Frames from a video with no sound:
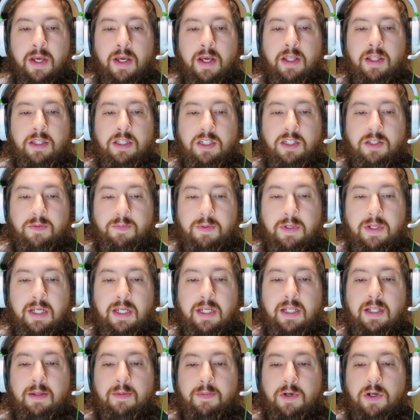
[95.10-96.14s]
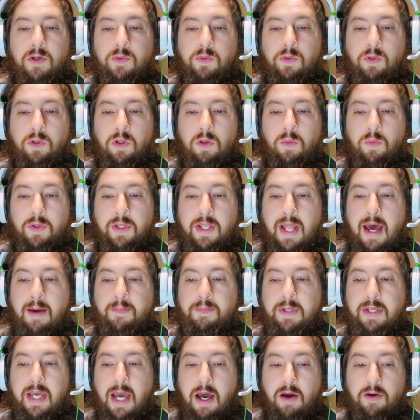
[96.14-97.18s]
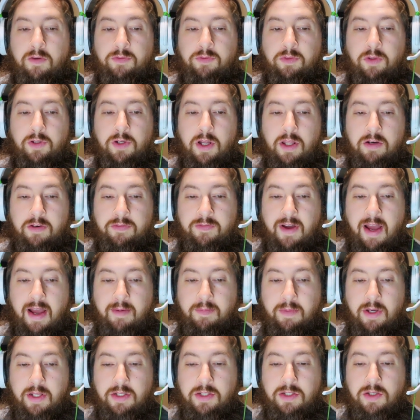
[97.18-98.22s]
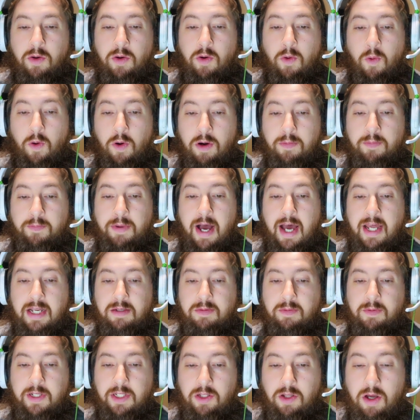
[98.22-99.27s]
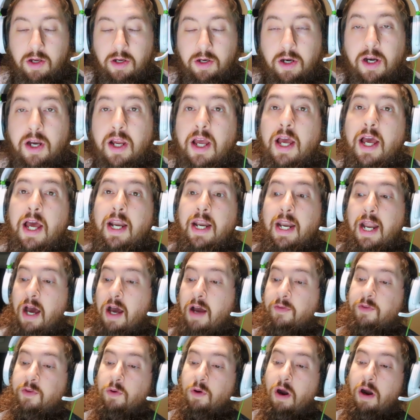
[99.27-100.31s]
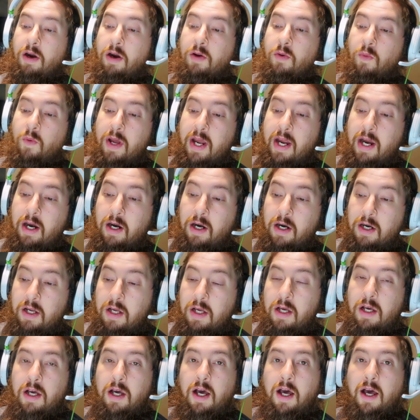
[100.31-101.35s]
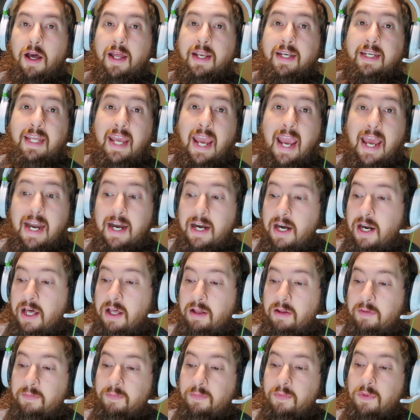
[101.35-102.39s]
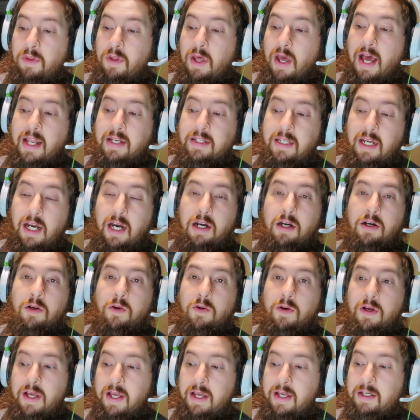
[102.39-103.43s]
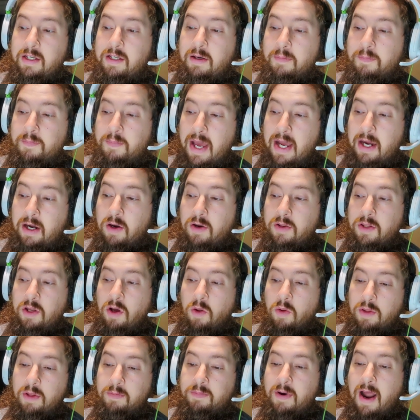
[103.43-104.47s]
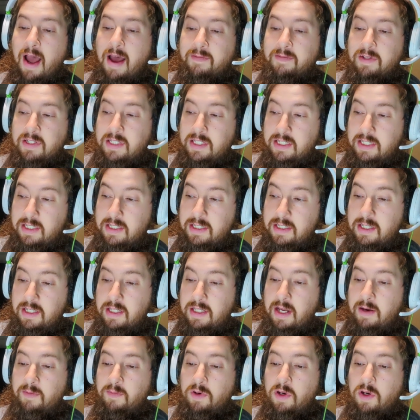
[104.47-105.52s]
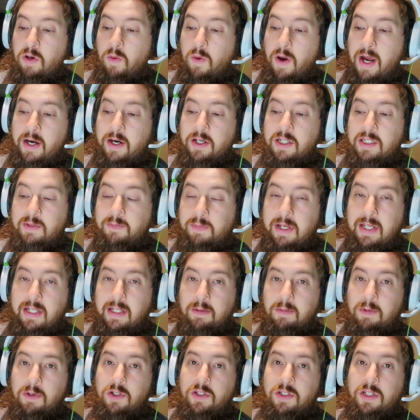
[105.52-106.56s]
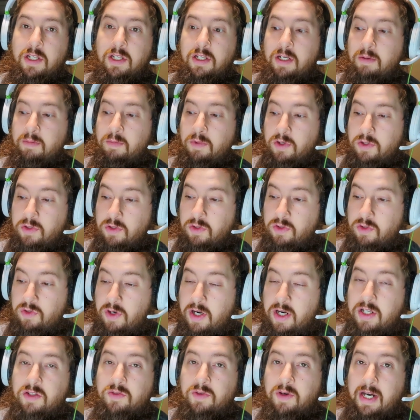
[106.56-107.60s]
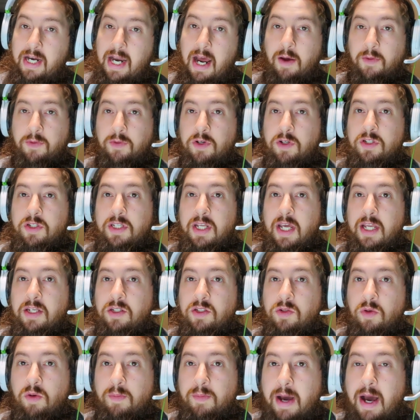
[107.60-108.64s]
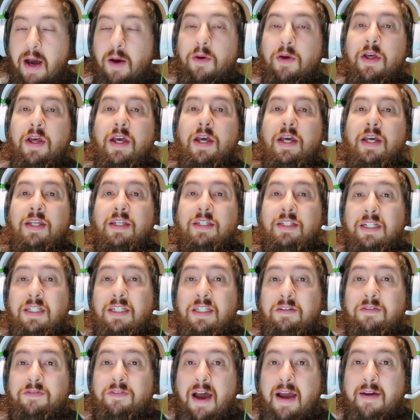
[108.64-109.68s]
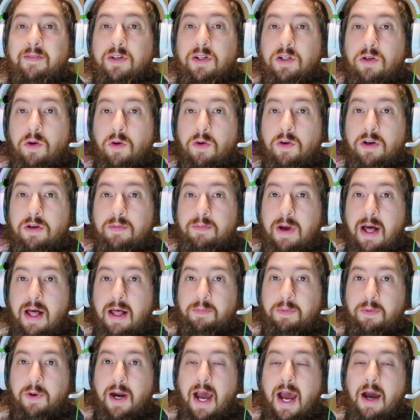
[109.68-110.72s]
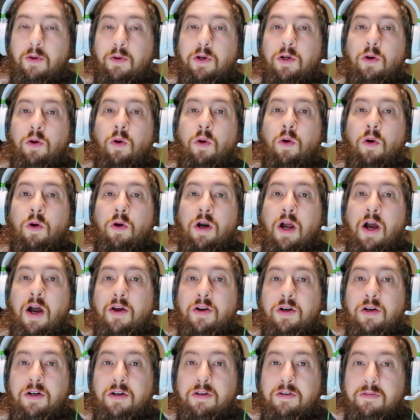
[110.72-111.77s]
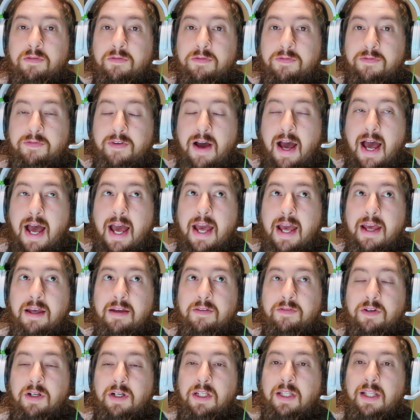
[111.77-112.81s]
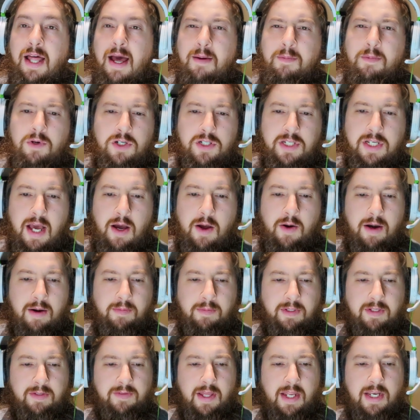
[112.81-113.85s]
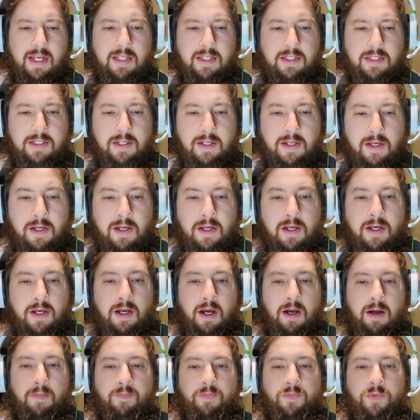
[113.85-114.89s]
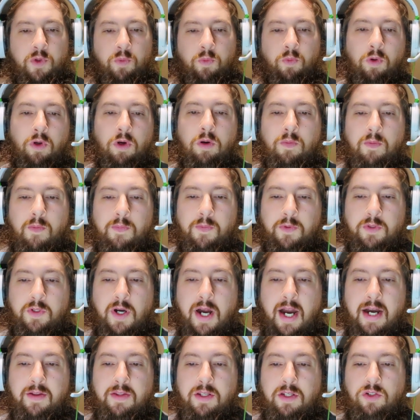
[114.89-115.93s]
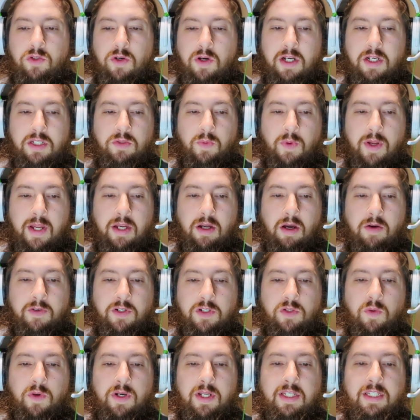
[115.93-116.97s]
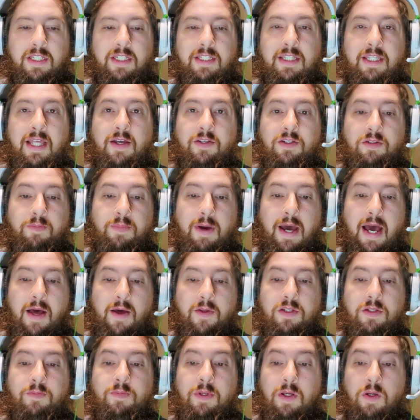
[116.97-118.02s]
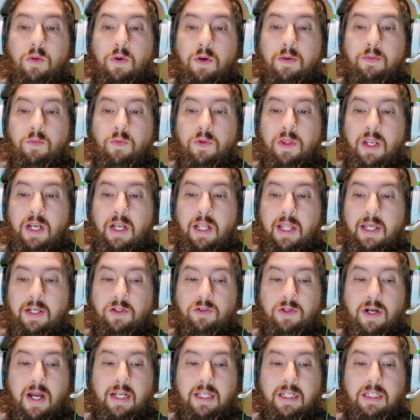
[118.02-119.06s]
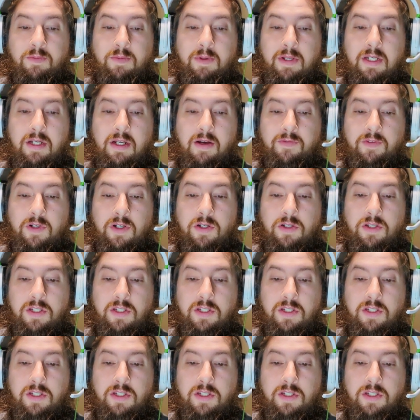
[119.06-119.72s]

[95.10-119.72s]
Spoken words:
the speed limiter rule will not be out for another 5 months or possibly longer. Now, if you aren't aware, in Canada, Ontario and Quebec are the only provinces that require speed limiters in commercial trucks right now, and they're set to about 65 and a quarter mile per hour or 105 kilometers an hour, I believe that is. The rule will require that trucks weighing over 26,000 pounds be equipped with an electronic speed governor to